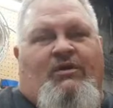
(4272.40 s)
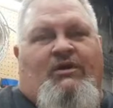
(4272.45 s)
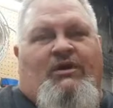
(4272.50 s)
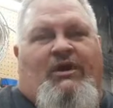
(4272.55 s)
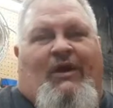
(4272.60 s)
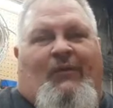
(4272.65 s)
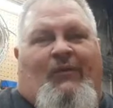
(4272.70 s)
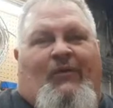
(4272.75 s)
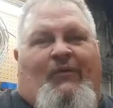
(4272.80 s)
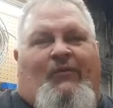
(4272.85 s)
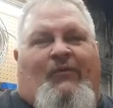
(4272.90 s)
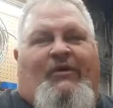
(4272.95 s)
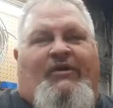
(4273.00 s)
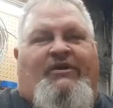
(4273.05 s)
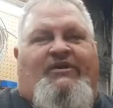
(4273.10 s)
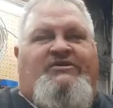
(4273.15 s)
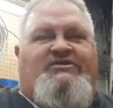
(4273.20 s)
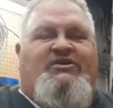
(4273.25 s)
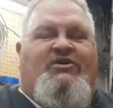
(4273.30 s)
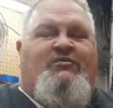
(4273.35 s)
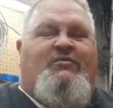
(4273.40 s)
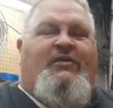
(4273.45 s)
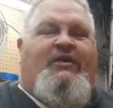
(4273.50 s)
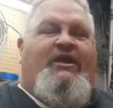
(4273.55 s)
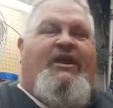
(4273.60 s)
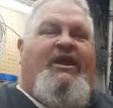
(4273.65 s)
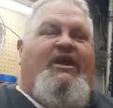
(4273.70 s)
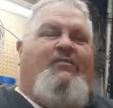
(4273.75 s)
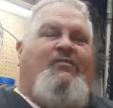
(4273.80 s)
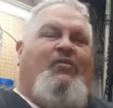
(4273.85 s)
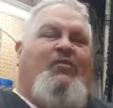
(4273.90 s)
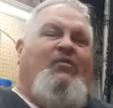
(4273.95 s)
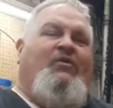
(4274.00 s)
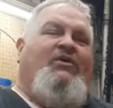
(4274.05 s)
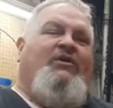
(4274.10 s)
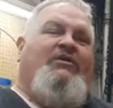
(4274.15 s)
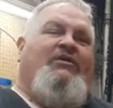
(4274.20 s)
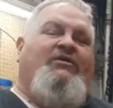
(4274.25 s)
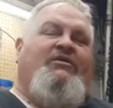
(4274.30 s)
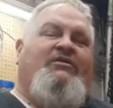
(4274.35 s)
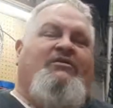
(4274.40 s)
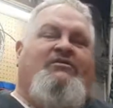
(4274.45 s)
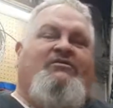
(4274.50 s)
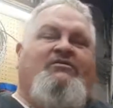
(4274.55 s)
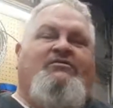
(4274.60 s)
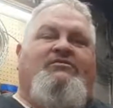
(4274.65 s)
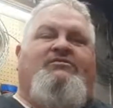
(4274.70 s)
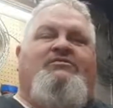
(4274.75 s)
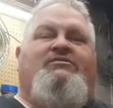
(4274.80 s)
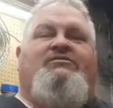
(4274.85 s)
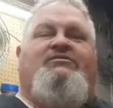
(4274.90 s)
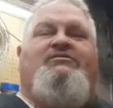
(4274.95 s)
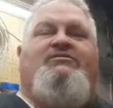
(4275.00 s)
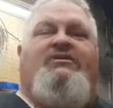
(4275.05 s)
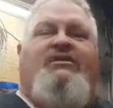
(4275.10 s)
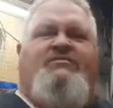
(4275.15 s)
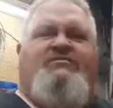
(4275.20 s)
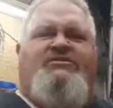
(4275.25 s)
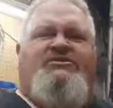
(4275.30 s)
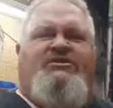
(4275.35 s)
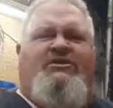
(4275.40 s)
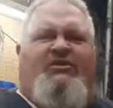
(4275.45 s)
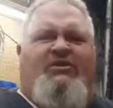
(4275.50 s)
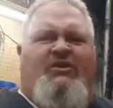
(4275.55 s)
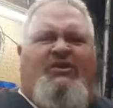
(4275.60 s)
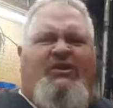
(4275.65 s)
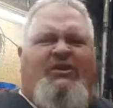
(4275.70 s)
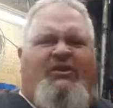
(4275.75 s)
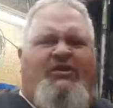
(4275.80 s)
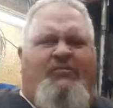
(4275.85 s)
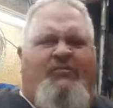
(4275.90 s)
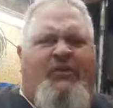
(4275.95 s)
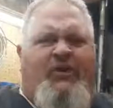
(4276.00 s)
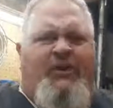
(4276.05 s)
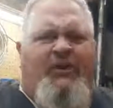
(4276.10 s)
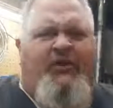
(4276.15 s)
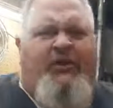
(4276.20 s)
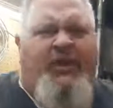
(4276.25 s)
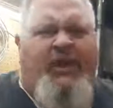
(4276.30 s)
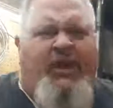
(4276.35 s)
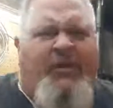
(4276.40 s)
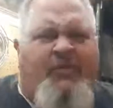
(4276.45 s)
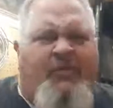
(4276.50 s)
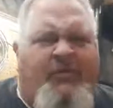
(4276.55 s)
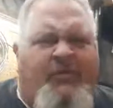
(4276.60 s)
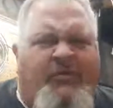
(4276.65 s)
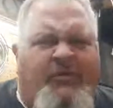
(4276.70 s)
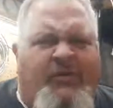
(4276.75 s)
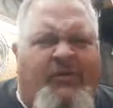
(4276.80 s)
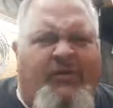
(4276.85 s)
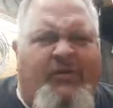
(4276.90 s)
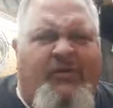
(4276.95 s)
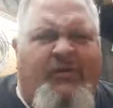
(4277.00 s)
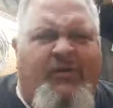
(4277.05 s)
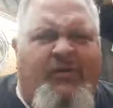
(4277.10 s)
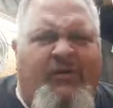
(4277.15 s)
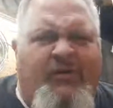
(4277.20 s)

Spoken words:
I want one to tow my camper with. I'm still looking at a bigger camper too.